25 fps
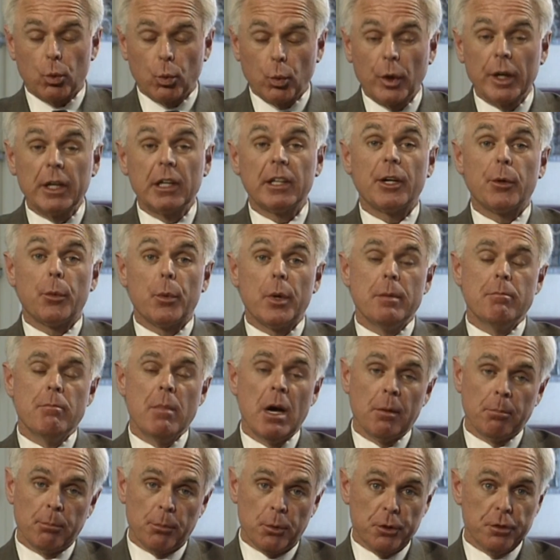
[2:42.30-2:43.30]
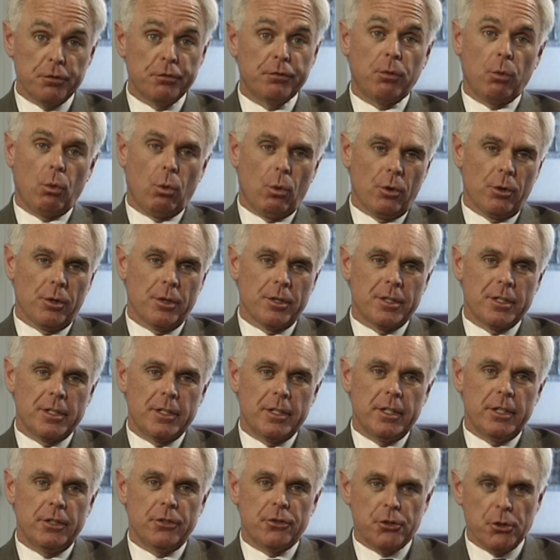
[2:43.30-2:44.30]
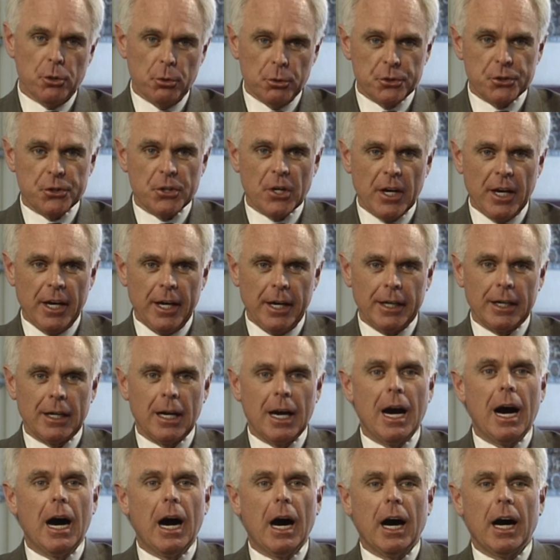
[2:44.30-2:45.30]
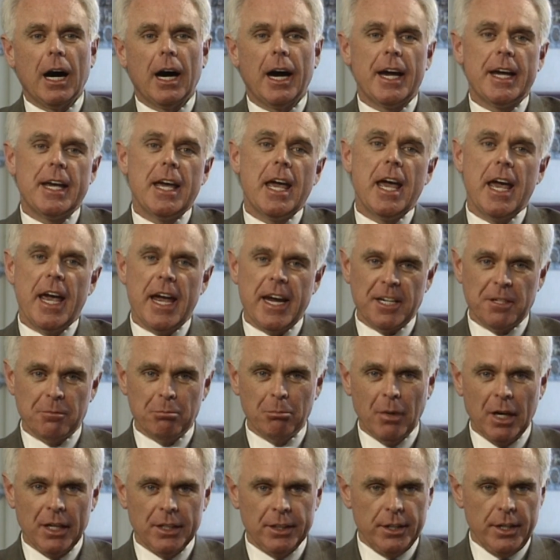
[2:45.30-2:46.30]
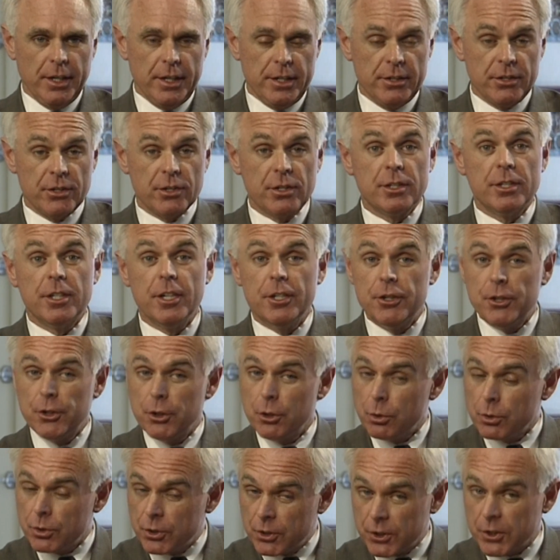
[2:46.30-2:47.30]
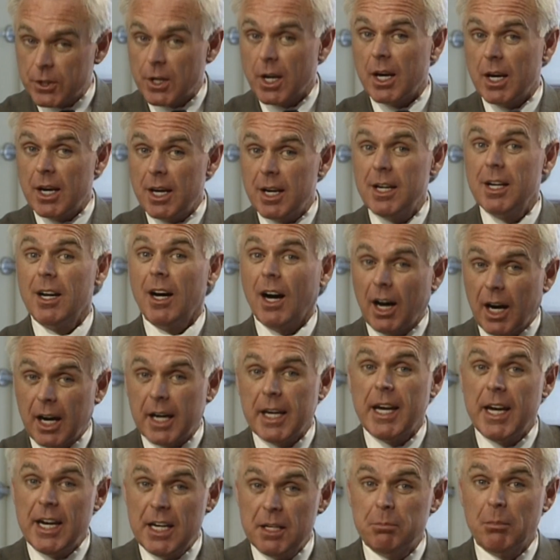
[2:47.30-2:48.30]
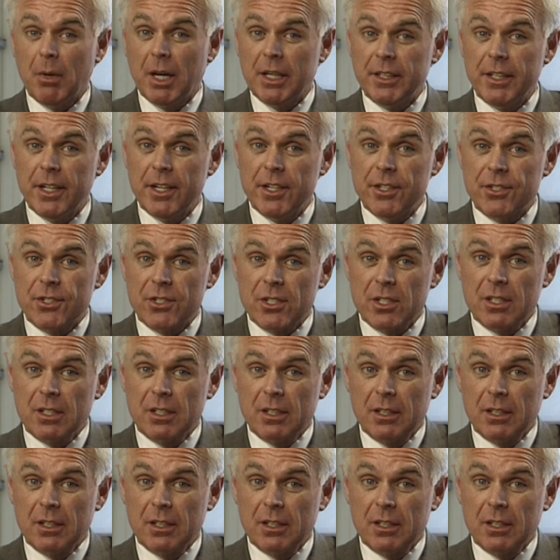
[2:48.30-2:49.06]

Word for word: really remembered for is you saying, I hate Mondays. Did you say, I hate Mondays?